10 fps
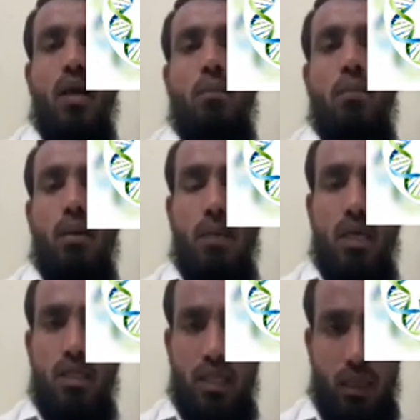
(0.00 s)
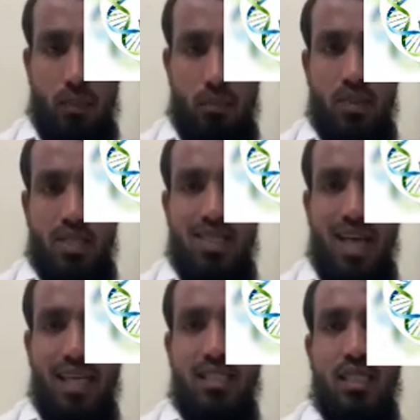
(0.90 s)
permanent shape,
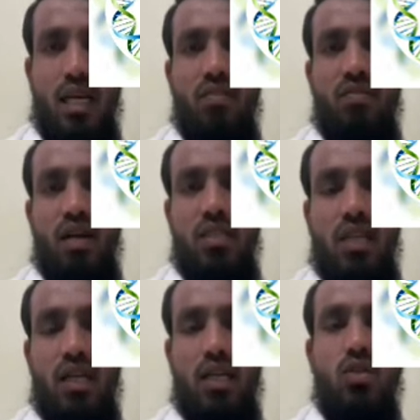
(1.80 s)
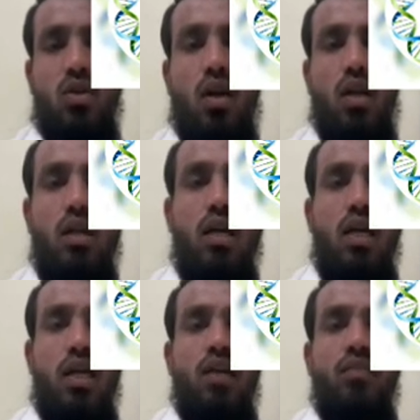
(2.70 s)
size and functioning is called
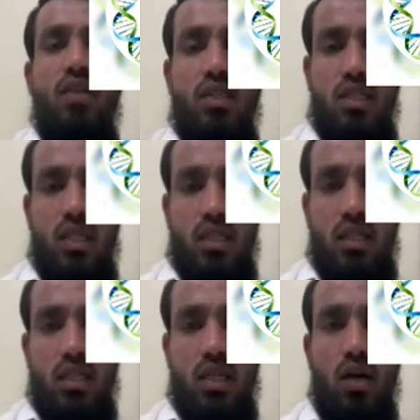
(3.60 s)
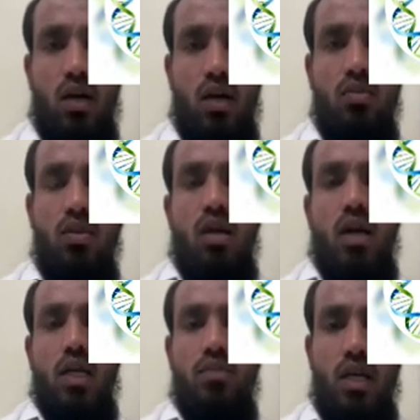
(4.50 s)
differentiation. Now
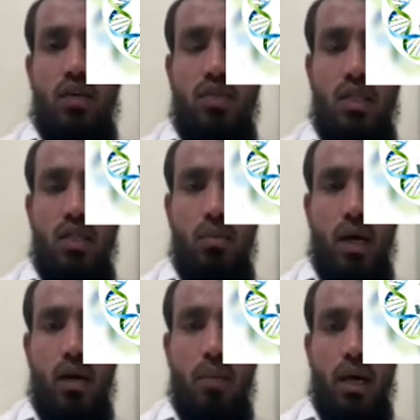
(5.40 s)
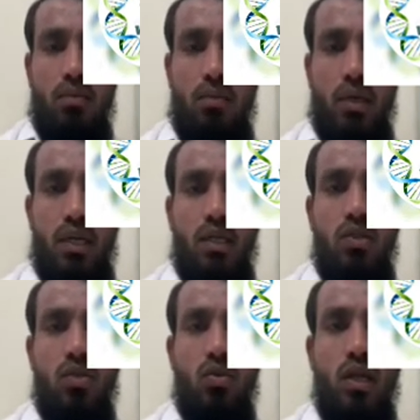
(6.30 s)
as we have seen, the marismatic
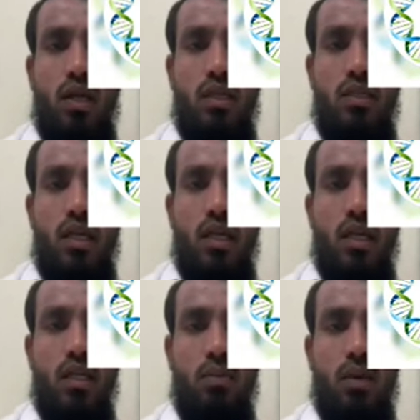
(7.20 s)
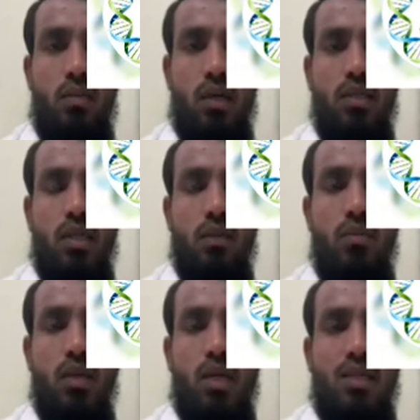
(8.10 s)
tissue only, it is taking the permanent shape,
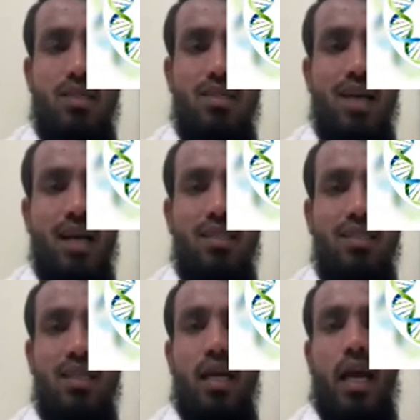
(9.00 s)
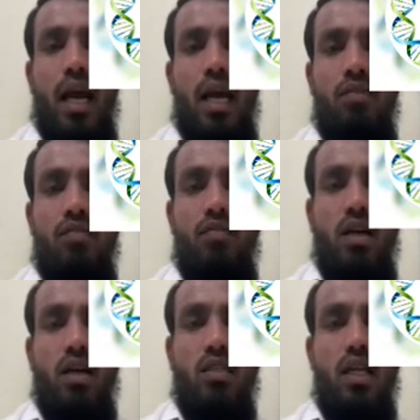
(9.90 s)
size and
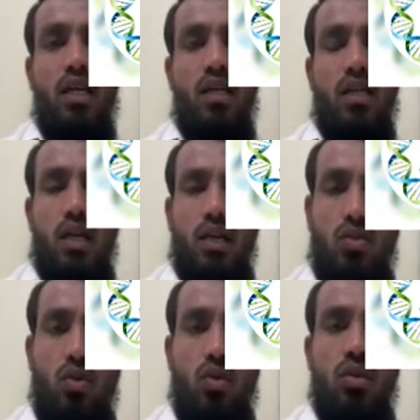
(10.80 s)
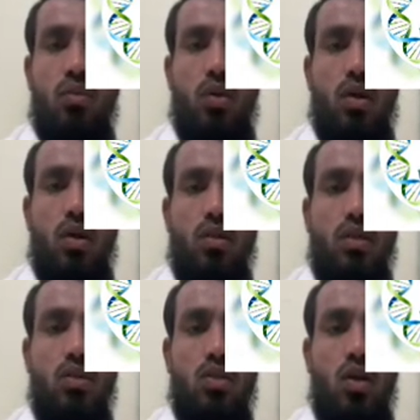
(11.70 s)
functioning. So the process
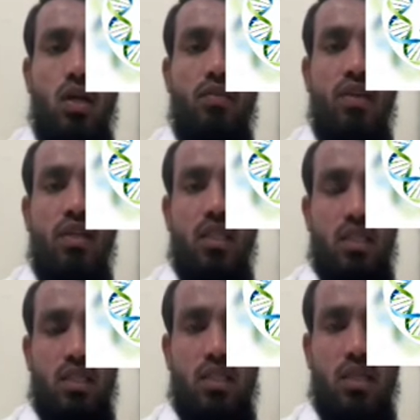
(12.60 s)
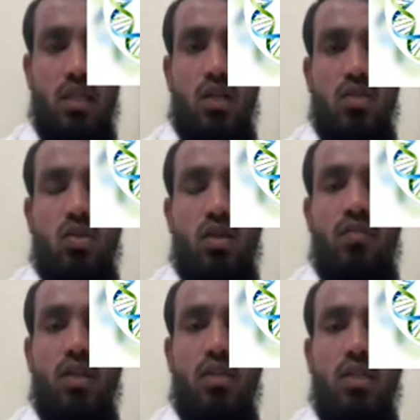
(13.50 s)
is called differentiation. So
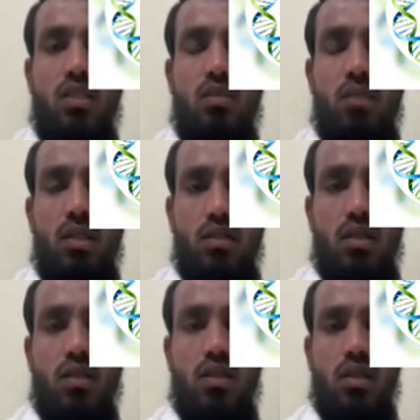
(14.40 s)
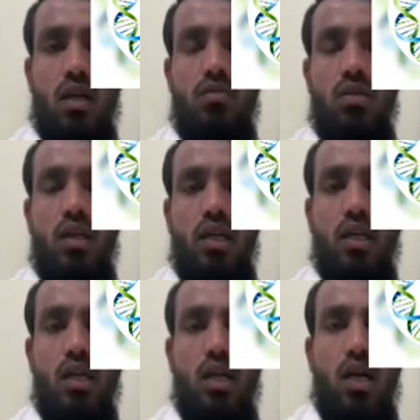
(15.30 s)
differentiation means the converting
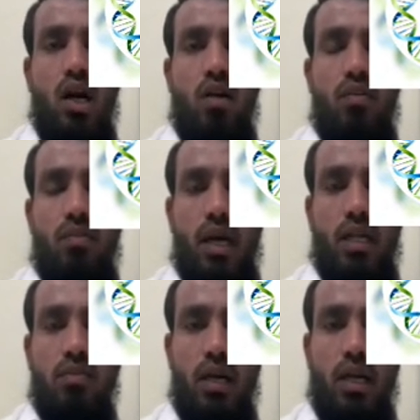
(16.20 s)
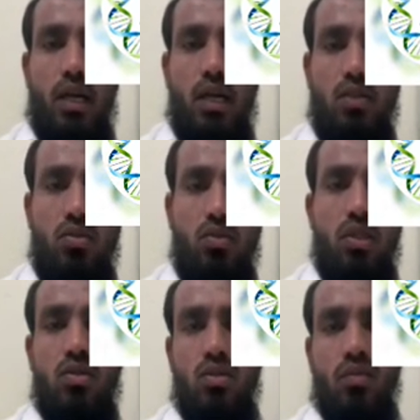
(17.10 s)
of marismatic tissue
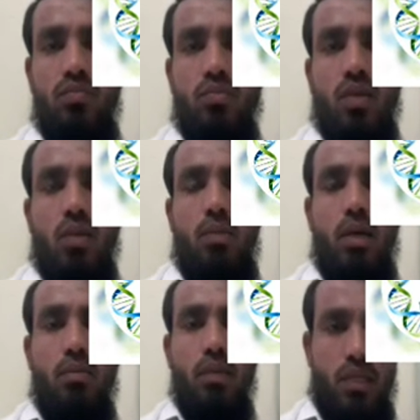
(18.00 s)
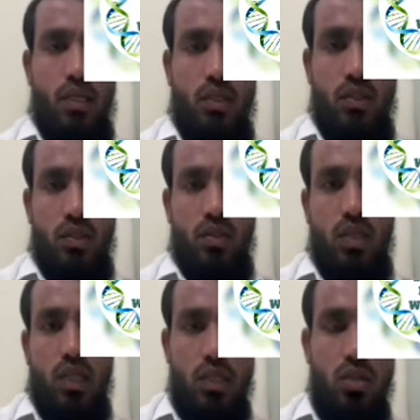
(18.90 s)
into permanent tissue.
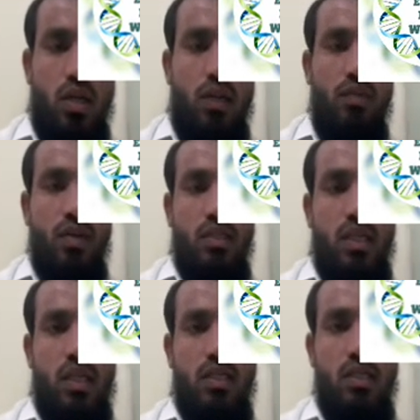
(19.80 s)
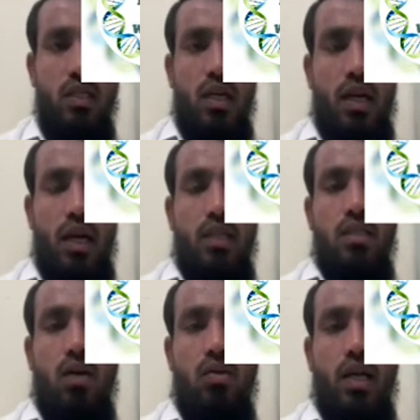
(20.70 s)
It is called differentiation. It is
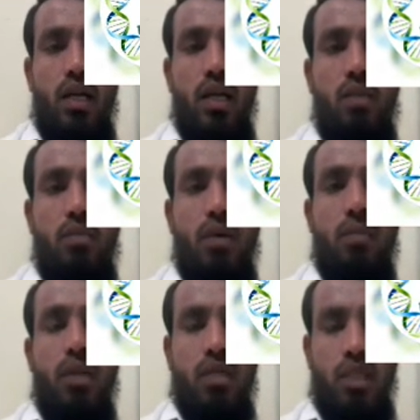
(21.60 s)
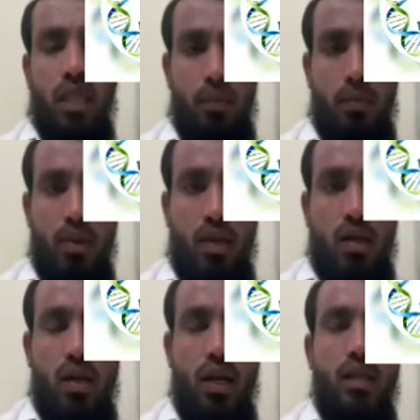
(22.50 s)
now taking a permanent shape,
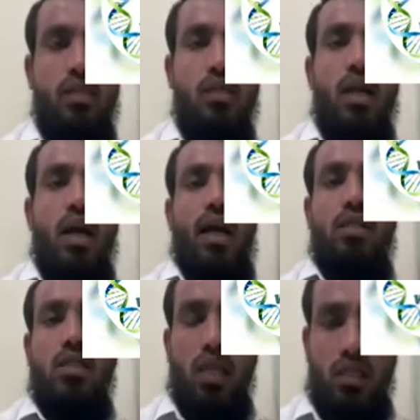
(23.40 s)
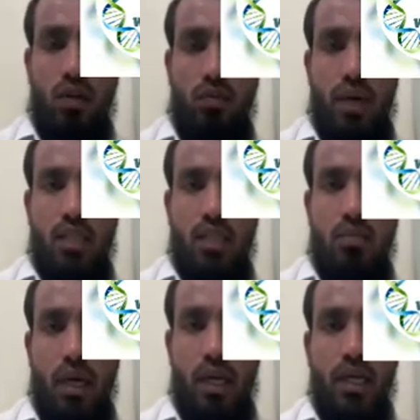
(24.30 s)
right? And cells of
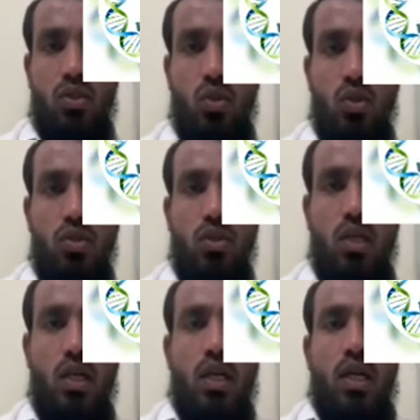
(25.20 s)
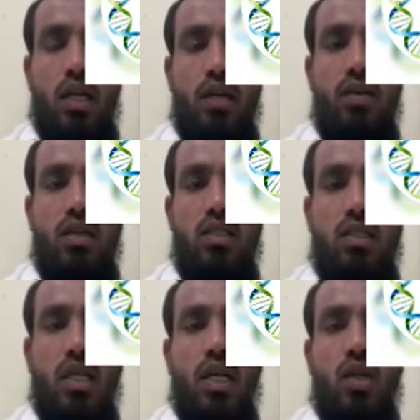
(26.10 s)
marismatic tissues
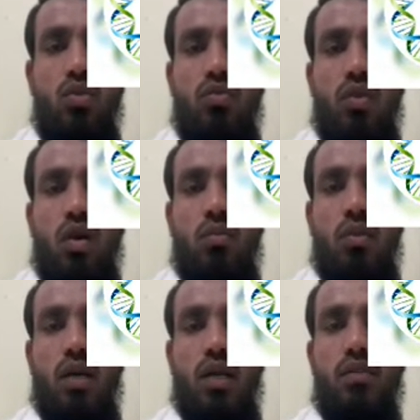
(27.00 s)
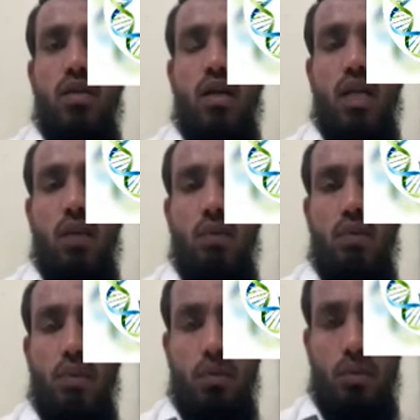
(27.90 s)
differentiate to form a different type
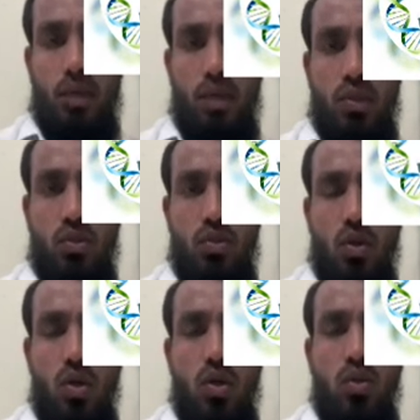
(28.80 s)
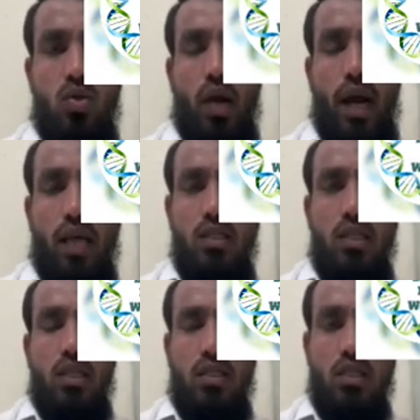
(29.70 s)
of permanent tissue. So as
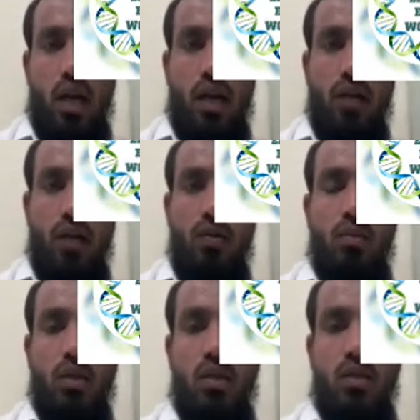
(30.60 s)
it is starting from a